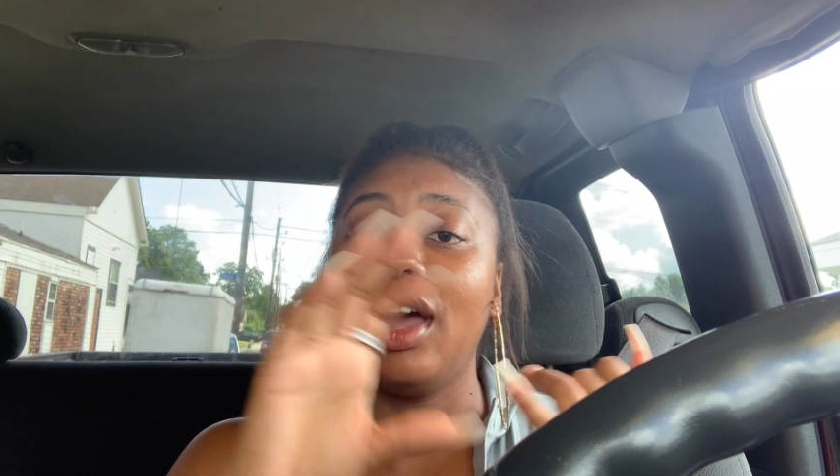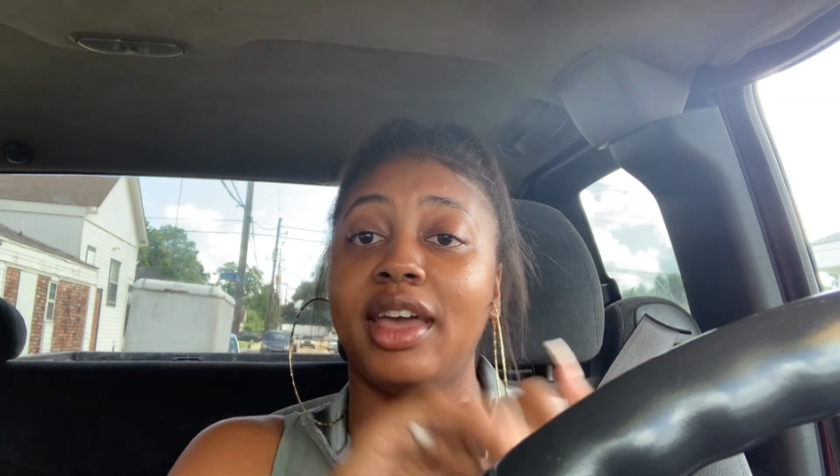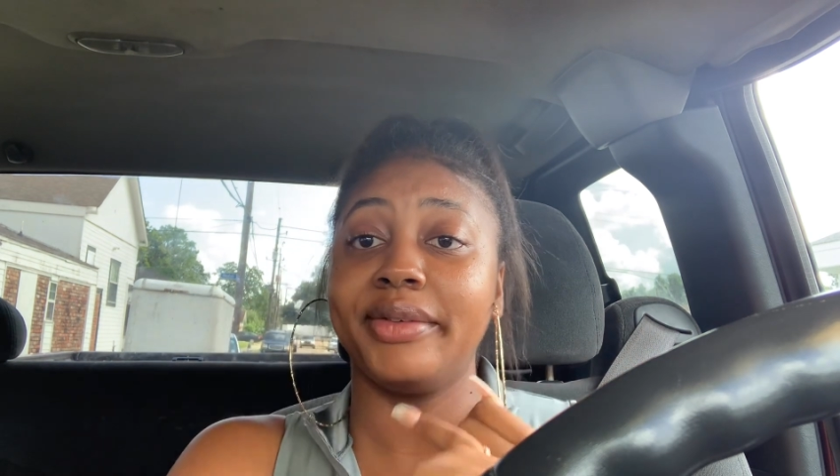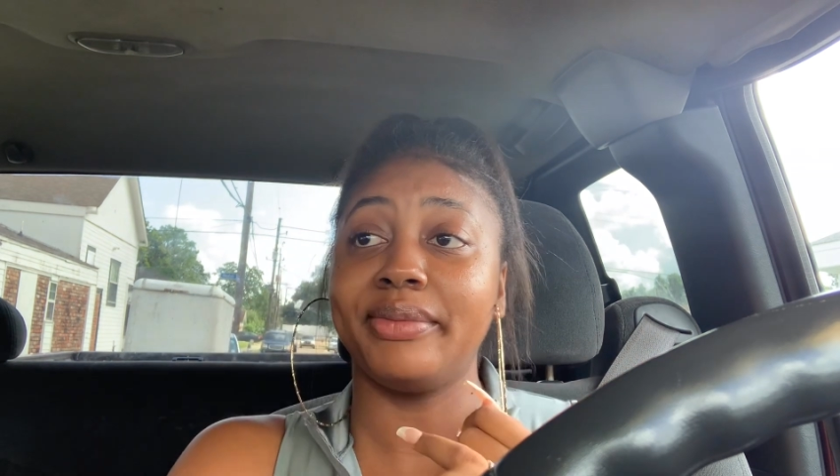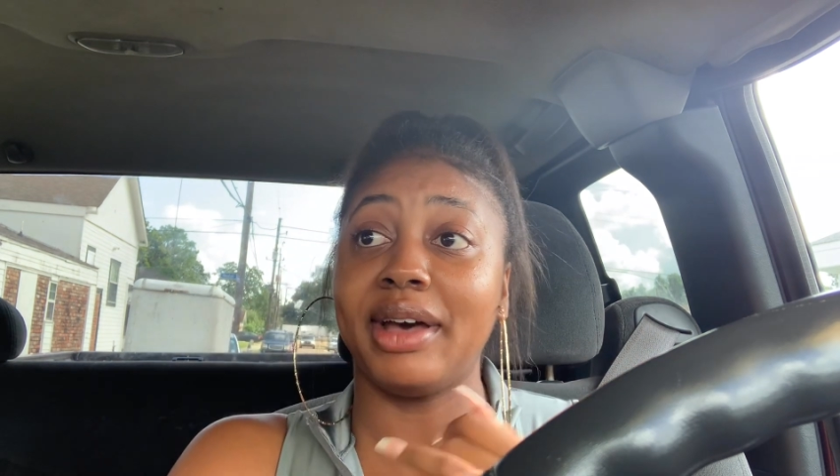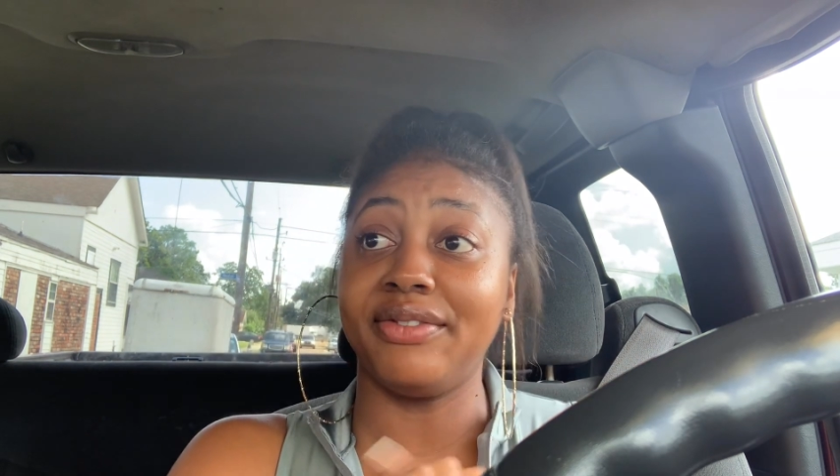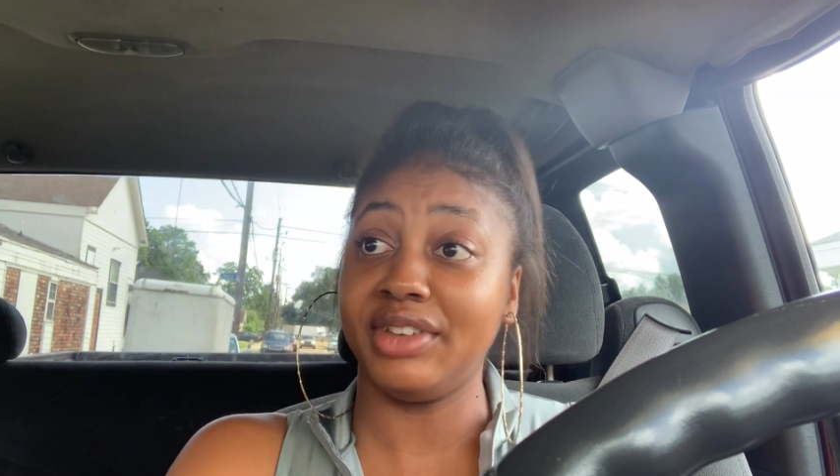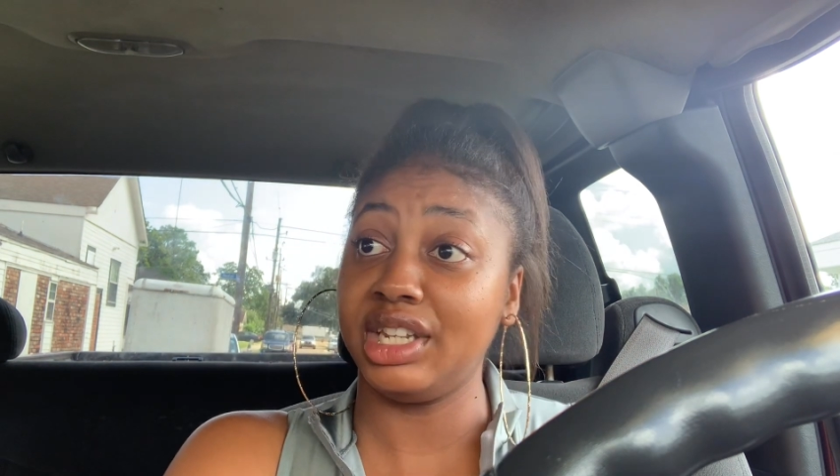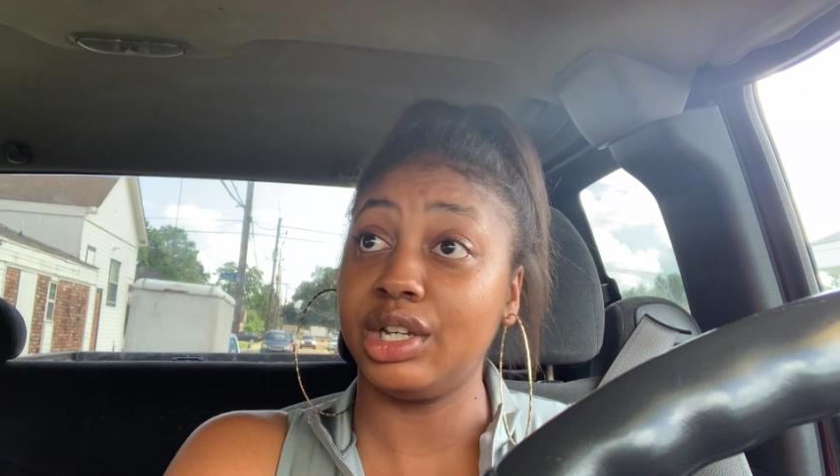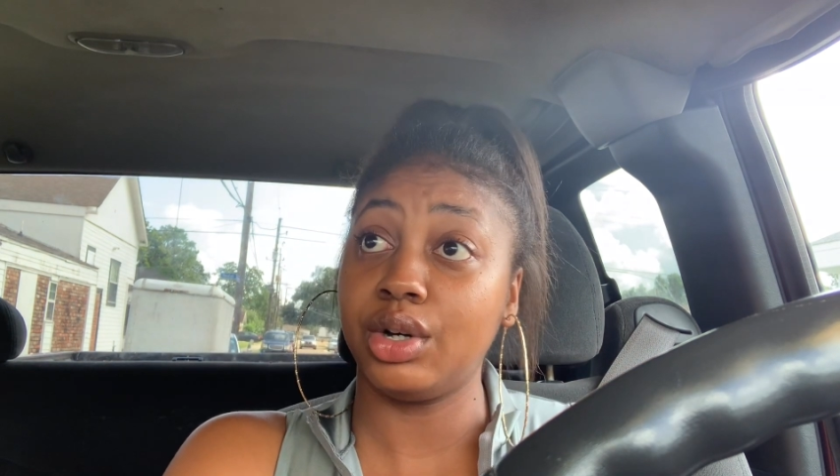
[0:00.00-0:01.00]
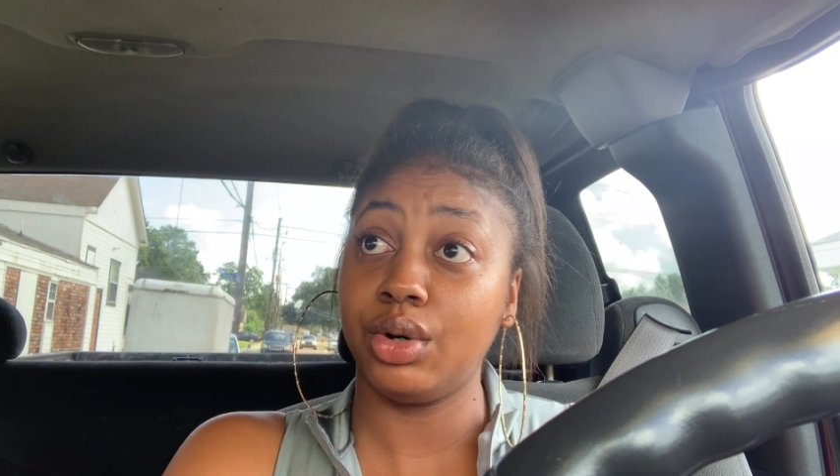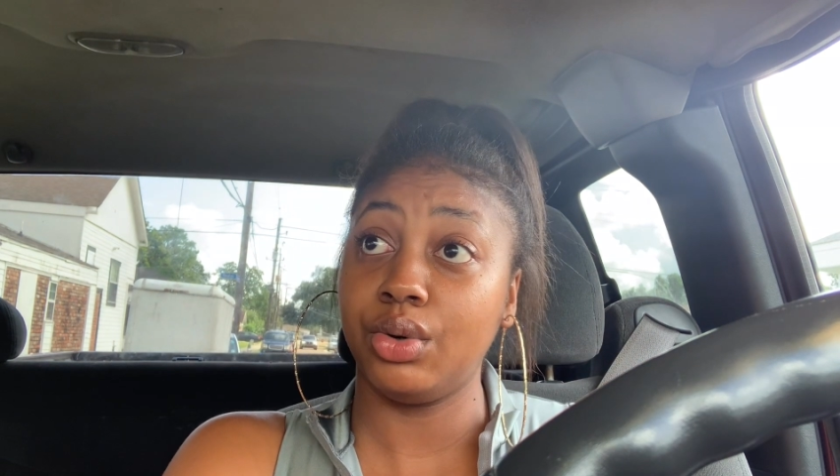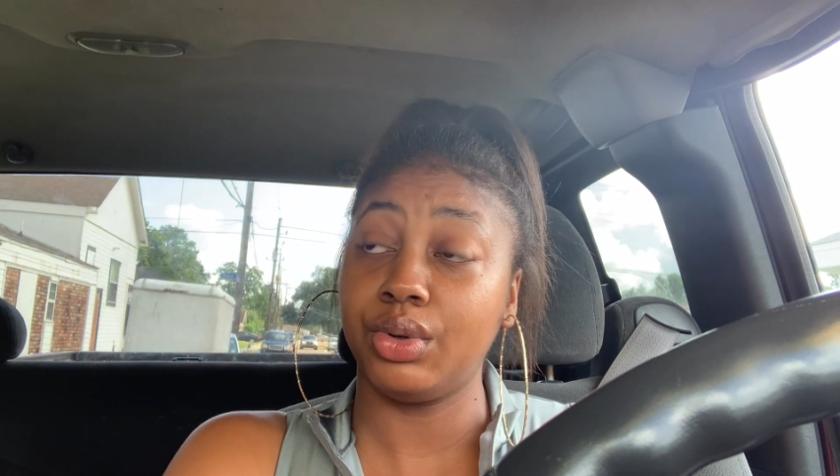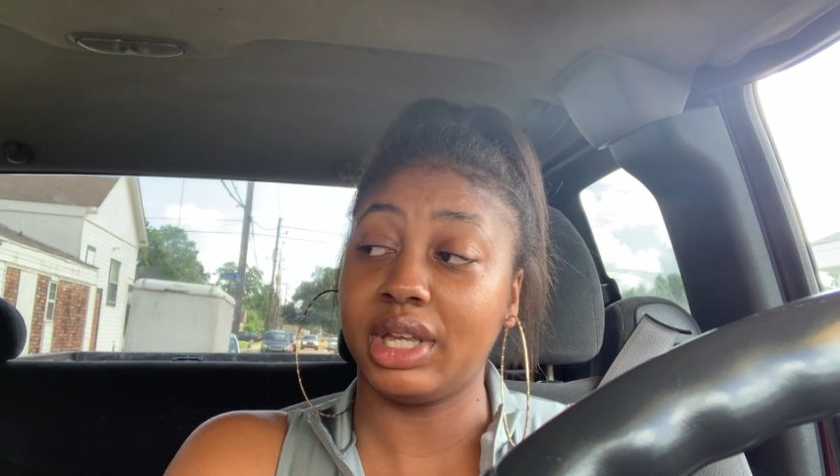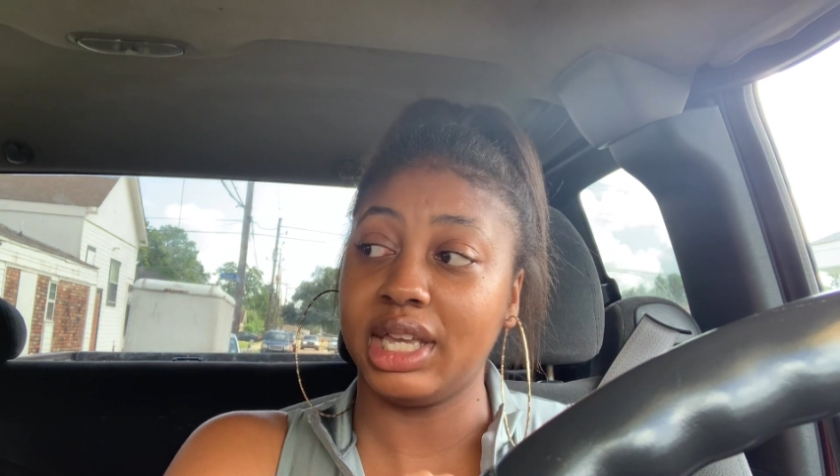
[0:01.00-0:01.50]
If my
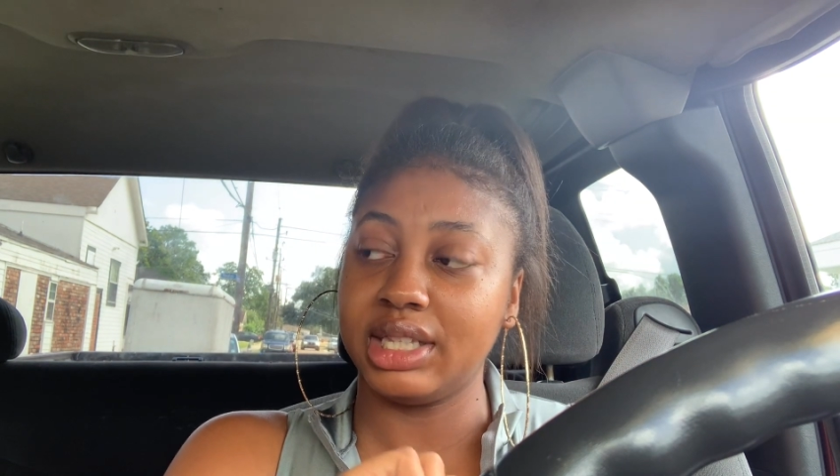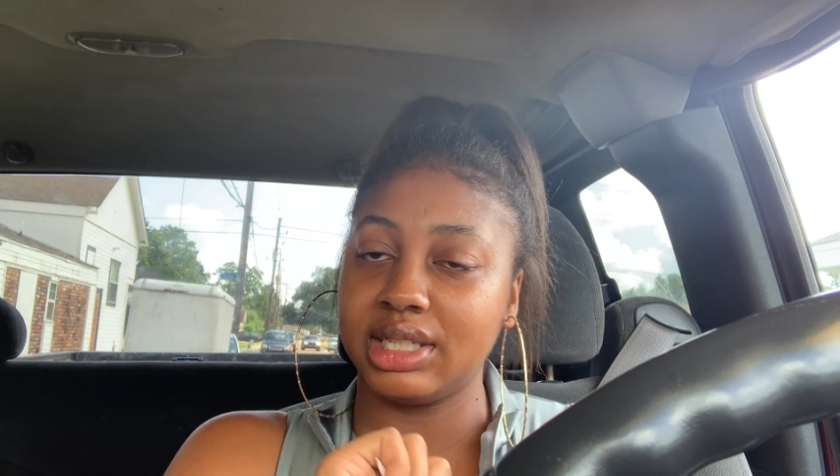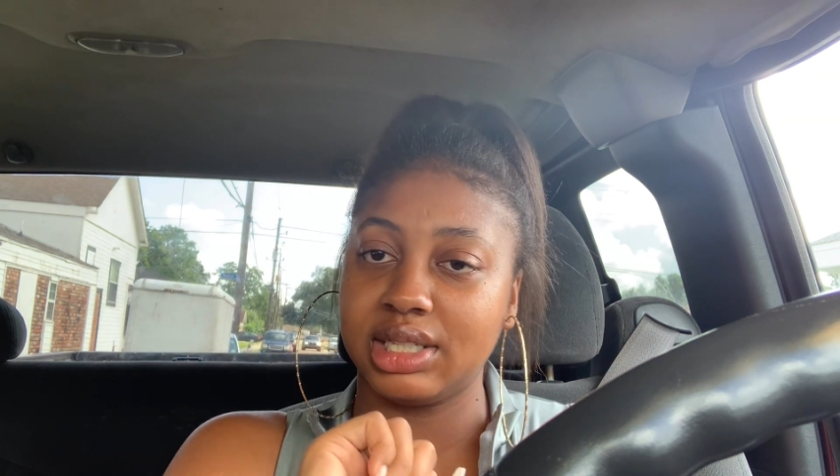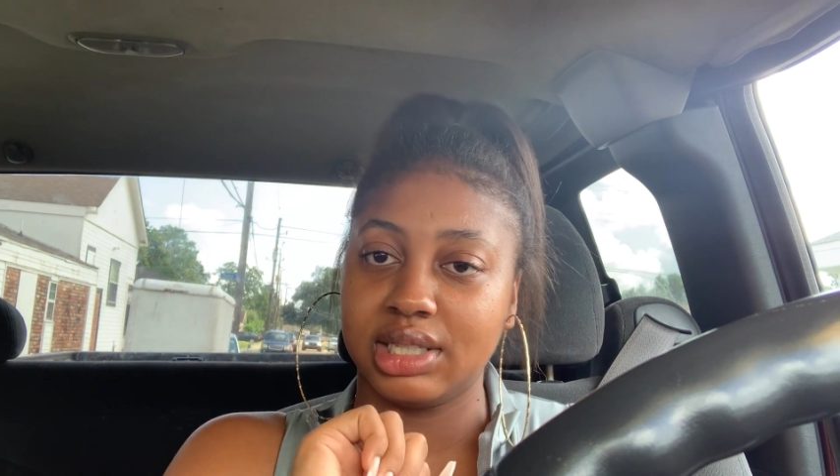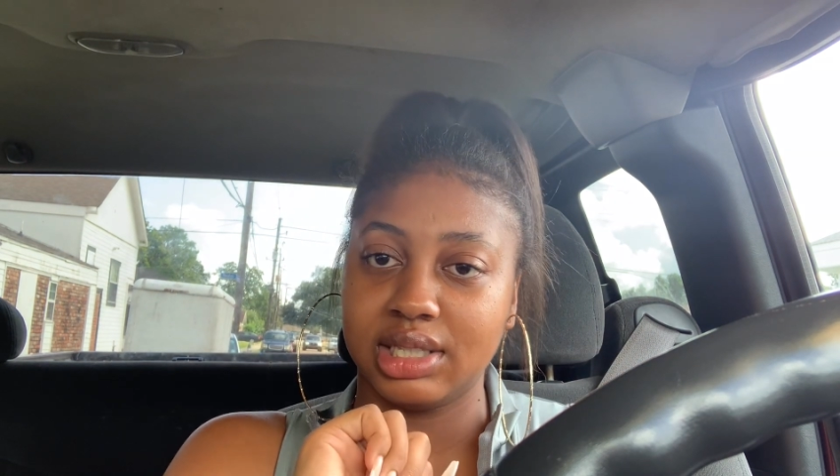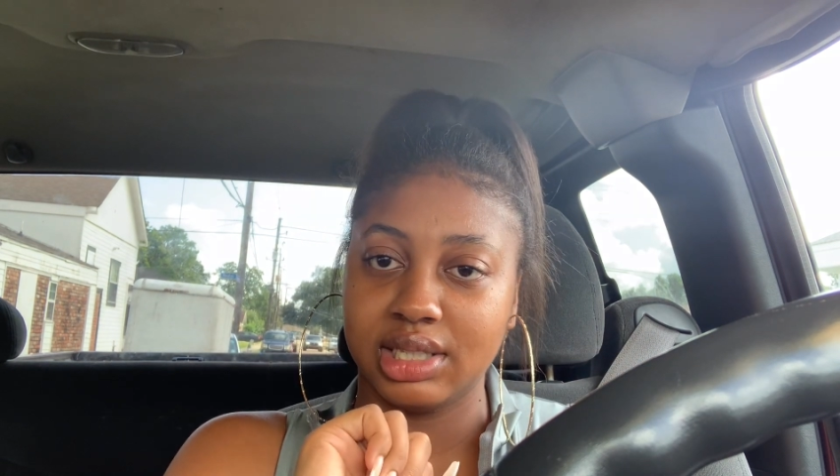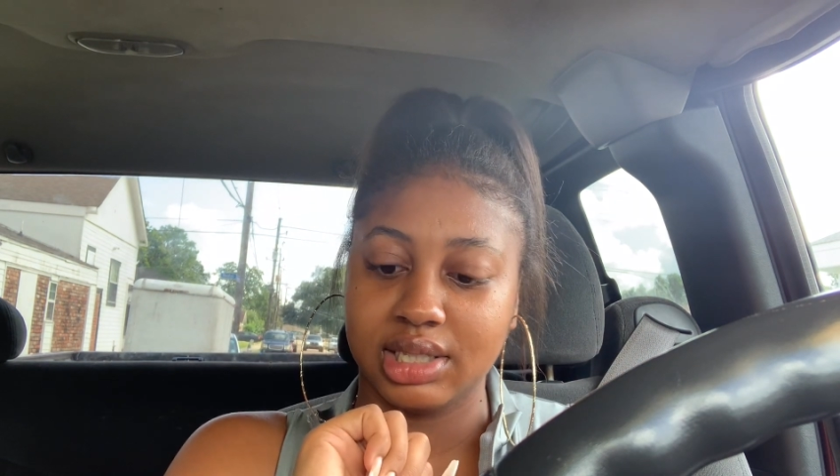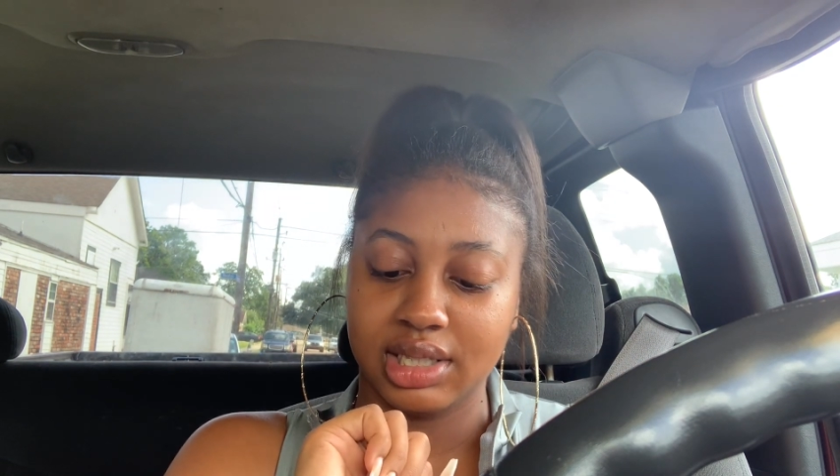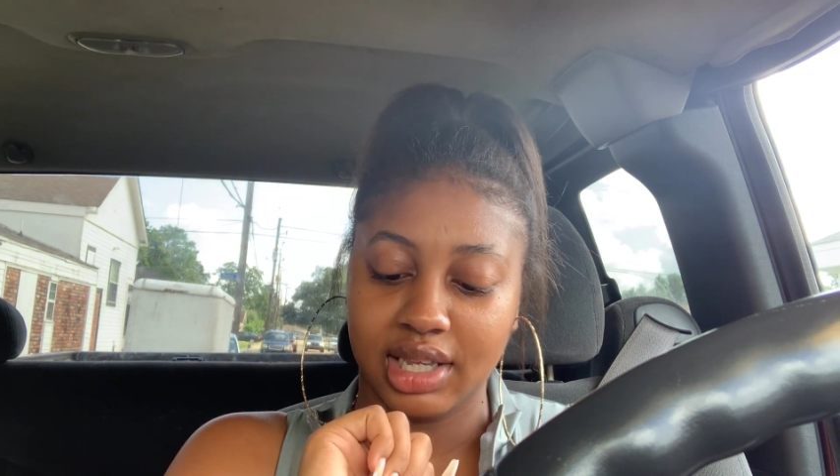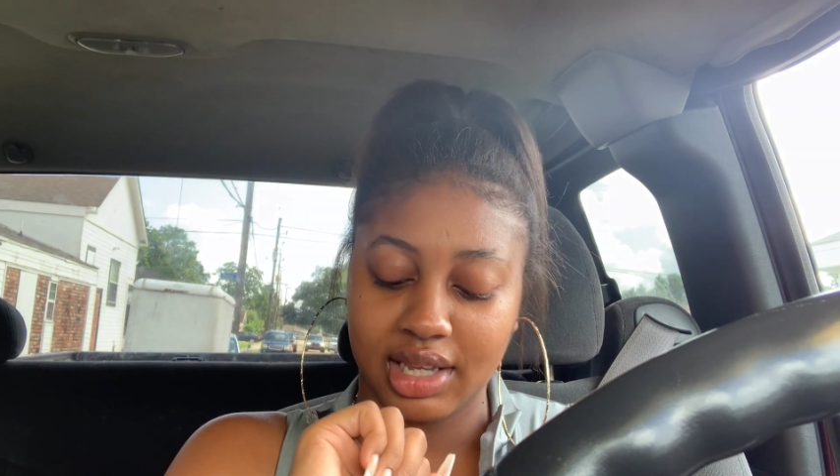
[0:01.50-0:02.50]
video gets,